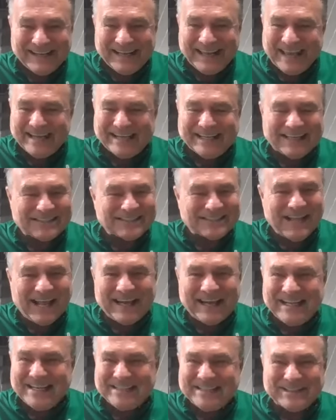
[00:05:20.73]
And it's
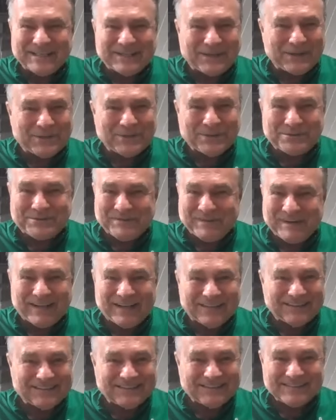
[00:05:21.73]
not easy to lose,
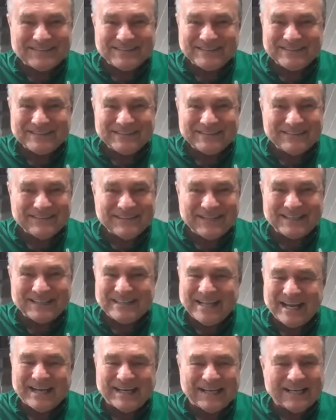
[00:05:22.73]
fellas. It's
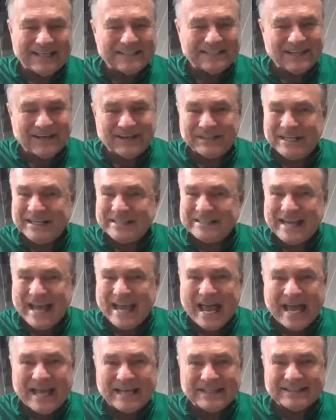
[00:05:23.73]
not easy on these
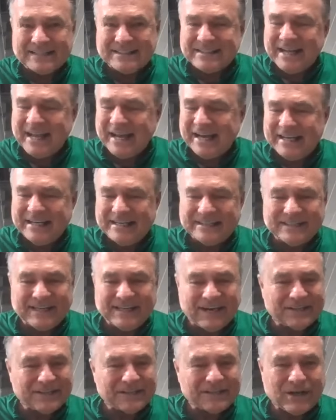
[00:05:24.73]
guys. It's not easy
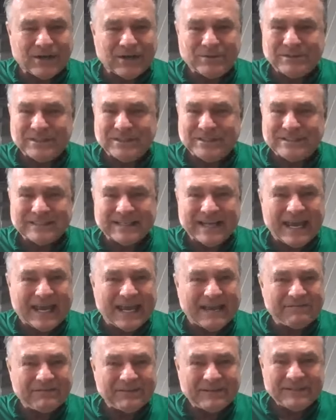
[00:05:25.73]
on the coaching
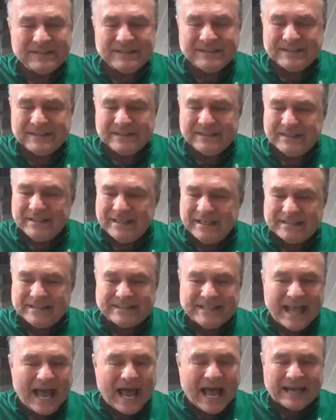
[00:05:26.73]
staff. It's
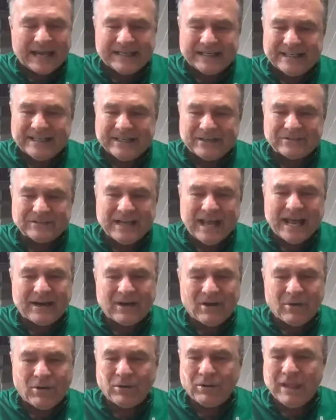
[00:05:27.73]
not. And there's not
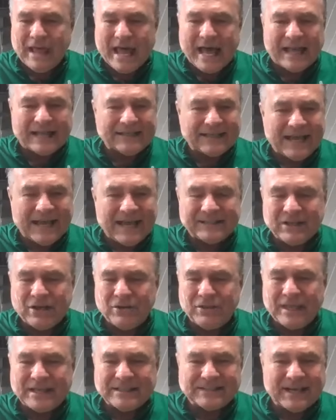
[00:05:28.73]
a whole lot. I
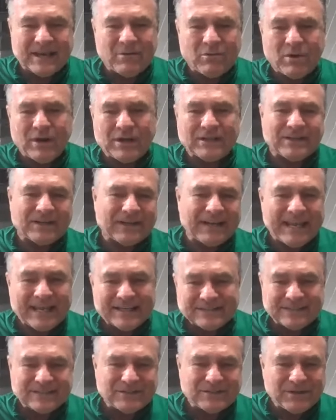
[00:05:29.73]
know they say what are the
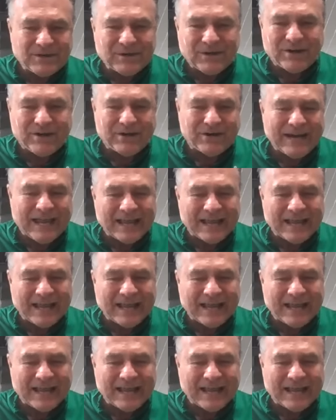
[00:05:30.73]
lessons you learn.